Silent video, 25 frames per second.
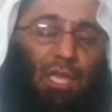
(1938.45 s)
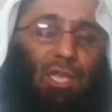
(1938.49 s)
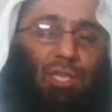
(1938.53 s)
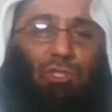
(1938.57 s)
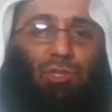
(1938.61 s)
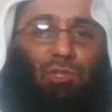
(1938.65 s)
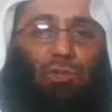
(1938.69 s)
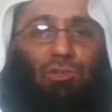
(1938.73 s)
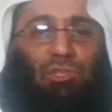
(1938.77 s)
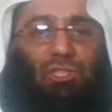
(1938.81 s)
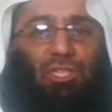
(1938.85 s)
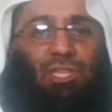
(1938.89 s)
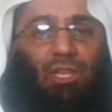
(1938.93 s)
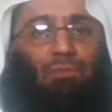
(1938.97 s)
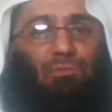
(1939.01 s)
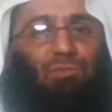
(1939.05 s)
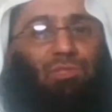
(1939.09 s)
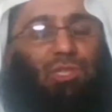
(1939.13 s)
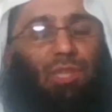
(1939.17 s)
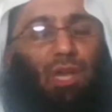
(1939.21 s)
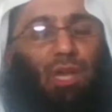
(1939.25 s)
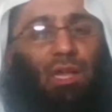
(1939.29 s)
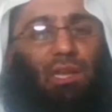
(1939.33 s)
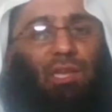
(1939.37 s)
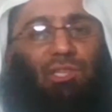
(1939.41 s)
So some
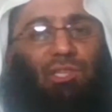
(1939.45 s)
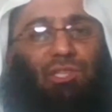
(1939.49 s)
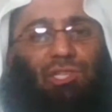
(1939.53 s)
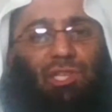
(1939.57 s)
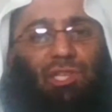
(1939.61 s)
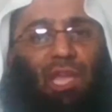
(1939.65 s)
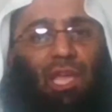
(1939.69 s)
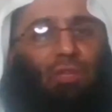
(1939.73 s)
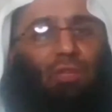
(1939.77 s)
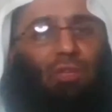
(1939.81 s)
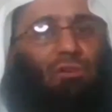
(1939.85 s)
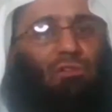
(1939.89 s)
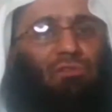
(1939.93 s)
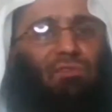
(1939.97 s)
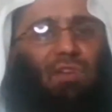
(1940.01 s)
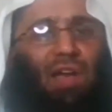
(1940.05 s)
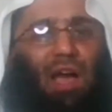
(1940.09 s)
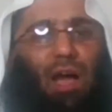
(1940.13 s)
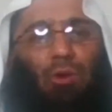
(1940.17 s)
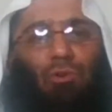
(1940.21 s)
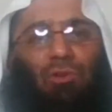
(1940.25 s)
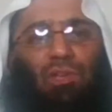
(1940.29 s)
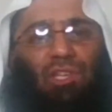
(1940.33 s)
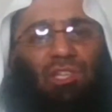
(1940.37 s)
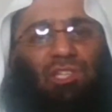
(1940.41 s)
scholars say your
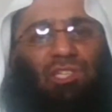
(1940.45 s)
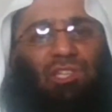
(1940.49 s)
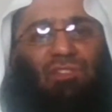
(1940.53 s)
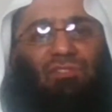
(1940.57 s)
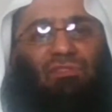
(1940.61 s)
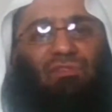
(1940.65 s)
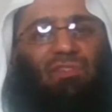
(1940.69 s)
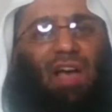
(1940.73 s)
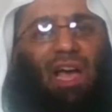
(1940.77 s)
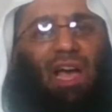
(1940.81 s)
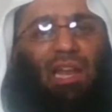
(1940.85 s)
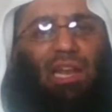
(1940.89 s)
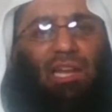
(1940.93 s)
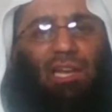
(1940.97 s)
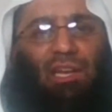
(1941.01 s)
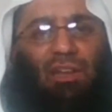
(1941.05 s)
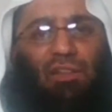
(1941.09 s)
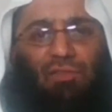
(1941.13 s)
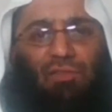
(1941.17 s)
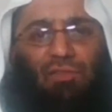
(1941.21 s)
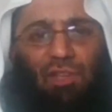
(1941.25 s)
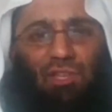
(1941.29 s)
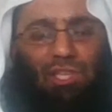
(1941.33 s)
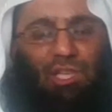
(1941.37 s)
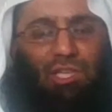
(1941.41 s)
vow is invalid
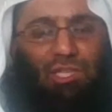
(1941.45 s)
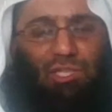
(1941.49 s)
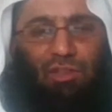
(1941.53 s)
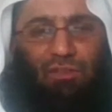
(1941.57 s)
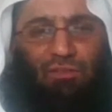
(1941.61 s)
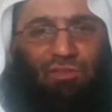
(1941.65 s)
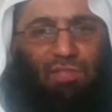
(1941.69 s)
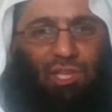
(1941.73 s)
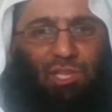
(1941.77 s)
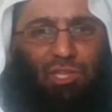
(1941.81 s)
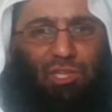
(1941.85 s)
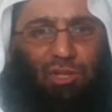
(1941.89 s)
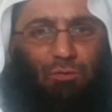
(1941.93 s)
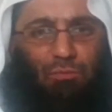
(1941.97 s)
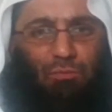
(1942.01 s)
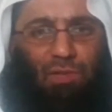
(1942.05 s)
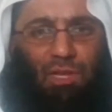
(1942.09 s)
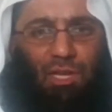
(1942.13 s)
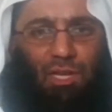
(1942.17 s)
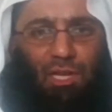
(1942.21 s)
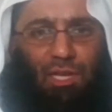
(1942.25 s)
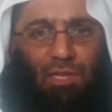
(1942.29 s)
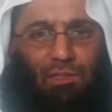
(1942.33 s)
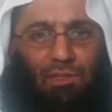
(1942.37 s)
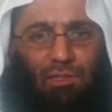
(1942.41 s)
if it is of
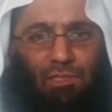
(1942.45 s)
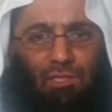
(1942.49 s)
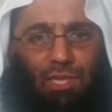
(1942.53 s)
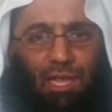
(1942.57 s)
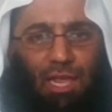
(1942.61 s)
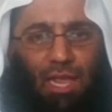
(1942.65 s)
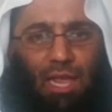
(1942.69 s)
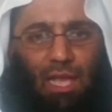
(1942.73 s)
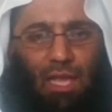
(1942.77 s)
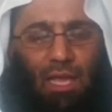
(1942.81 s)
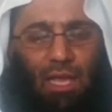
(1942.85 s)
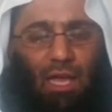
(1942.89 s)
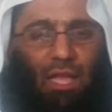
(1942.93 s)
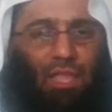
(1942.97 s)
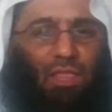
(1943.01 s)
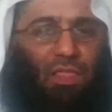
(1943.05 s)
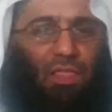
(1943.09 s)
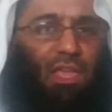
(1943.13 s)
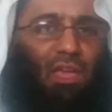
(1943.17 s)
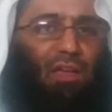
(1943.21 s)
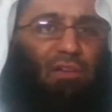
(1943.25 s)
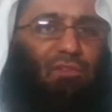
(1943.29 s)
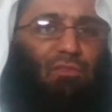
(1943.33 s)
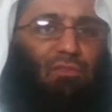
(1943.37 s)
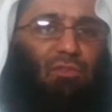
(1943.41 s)
disobedience, and
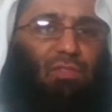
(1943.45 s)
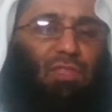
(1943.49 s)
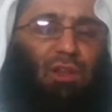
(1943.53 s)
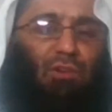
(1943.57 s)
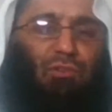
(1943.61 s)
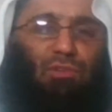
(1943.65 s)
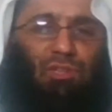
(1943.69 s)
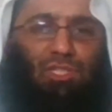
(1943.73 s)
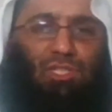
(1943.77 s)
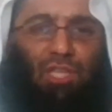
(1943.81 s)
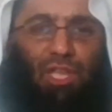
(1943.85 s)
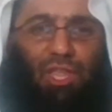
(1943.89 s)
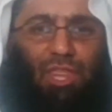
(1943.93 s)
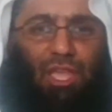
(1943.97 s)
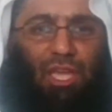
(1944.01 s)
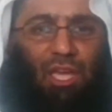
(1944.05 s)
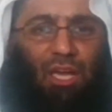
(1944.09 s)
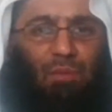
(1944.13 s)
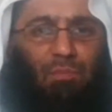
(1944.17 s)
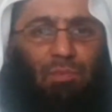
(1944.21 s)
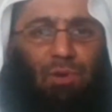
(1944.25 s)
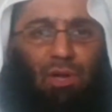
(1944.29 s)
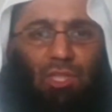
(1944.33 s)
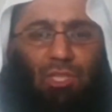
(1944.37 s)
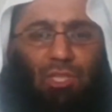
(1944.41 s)
therefore there is nothing
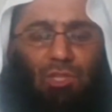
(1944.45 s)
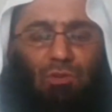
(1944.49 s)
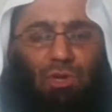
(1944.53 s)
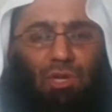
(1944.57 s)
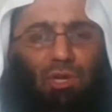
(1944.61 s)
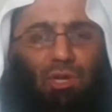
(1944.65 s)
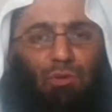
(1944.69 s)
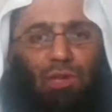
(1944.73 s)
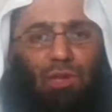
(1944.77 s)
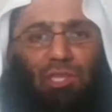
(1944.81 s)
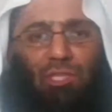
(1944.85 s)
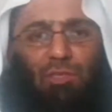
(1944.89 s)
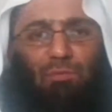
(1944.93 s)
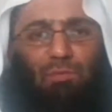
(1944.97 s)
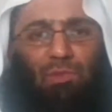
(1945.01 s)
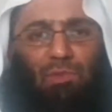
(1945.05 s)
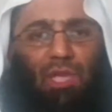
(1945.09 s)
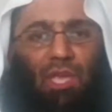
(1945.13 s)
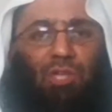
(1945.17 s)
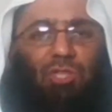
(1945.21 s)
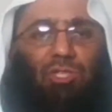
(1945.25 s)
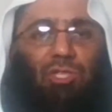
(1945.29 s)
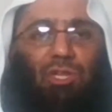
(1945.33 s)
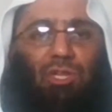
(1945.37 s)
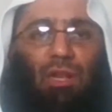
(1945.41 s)
upon you and no
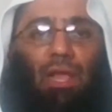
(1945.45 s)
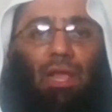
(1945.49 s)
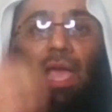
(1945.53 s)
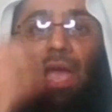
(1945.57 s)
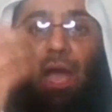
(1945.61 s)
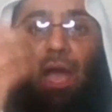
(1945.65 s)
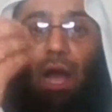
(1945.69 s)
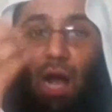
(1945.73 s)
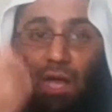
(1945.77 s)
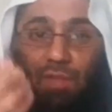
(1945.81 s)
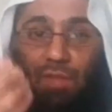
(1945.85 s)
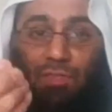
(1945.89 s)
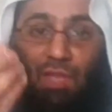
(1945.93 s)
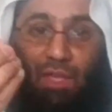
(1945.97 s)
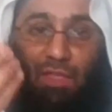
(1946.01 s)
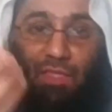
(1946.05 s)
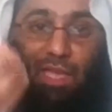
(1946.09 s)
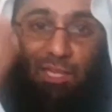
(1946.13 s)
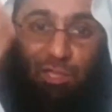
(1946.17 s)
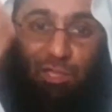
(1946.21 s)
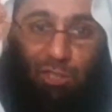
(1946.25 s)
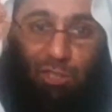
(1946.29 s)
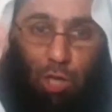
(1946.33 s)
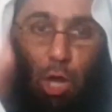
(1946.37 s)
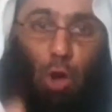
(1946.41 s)
expiation other
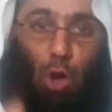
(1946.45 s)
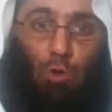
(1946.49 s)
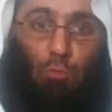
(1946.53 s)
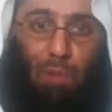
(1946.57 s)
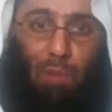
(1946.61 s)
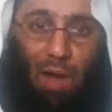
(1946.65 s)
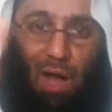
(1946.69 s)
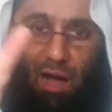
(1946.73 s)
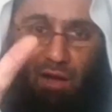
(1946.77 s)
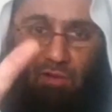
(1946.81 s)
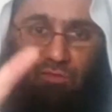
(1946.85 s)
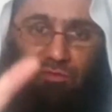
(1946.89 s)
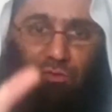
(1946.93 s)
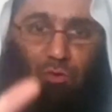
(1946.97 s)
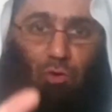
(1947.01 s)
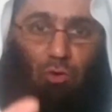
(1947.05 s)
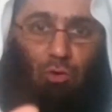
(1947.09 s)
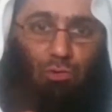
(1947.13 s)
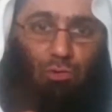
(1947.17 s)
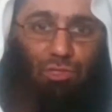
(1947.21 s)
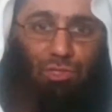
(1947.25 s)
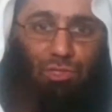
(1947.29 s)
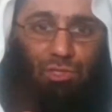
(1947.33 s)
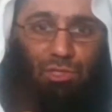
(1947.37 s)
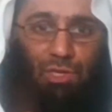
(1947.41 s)
than tawbah, of
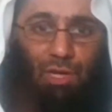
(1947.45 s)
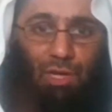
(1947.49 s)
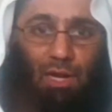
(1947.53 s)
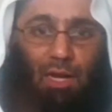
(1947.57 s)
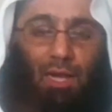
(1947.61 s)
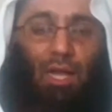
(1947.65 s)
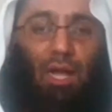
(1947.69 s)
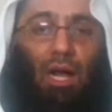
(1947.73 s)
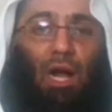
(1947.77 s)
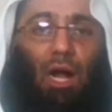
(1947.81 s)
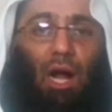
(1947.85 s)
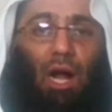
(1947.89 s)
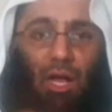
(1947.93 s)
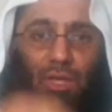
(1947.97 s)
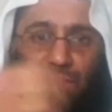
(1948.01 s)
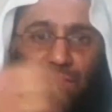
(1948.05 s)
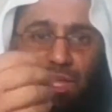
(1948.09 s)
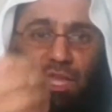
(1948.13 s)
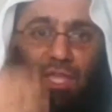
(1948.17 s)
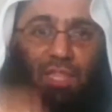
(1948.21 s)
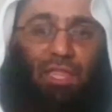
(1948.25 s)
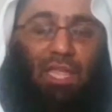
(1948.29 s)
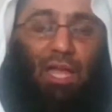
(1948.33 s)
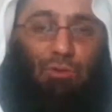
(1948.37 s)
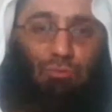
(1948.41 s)
course.
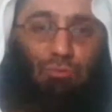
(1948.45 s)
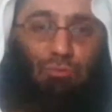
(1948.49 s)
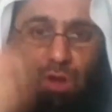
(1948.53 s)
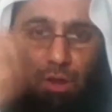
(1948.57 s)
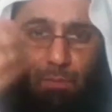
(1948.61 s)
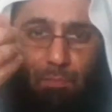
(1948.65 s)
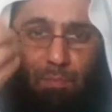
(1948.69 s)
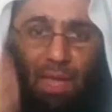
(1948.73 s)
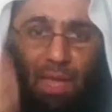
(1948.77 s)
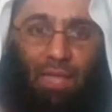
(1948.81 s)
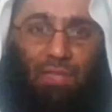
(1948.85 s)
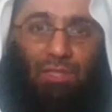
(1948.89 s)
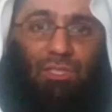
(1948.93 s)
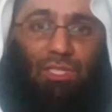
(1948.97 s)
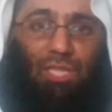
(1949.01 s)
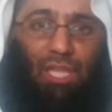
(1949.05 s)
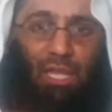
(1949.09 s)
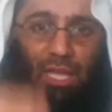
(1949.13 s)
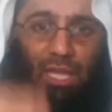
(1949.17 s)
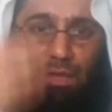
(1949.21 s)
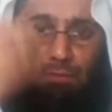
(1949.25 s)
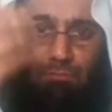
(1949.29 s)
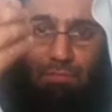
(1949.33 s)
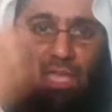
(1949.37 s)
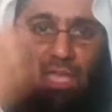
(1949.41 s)
Other than
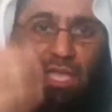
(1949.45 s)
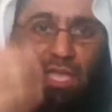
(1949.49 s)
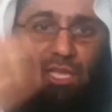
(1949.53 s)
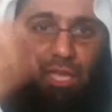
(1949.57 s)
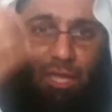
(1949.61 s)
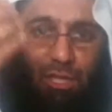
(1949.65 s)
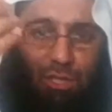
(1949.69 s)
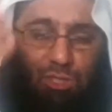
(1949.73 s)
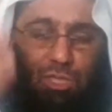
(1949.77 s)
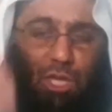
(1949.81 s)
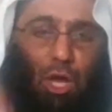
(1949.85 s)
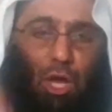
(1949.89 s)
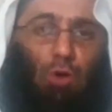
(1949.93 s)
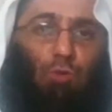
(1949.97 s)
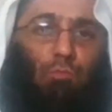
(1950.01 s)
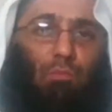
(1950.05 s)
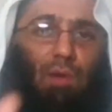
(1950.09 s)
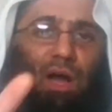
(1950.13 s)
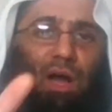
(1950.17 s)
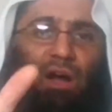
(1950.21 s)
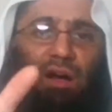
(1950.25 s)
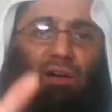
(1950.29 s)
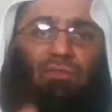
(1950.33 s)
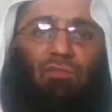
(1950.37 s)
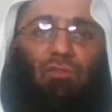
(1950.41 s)
repenting and making
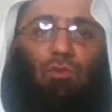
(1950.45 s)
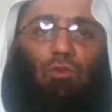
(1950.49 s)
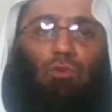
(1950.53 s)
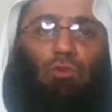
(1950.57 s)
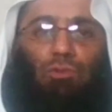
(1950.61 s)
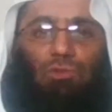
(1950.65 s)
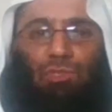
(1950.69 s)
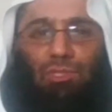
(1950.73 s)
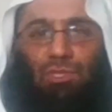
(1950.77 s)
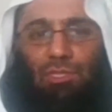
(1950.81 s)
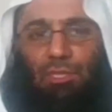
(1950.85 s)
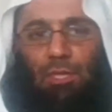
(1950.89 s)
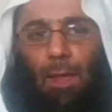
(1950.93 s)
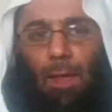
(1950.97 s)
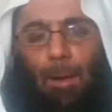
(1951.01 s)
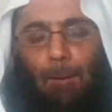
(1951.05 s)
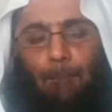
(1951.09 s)
tawbah, of course.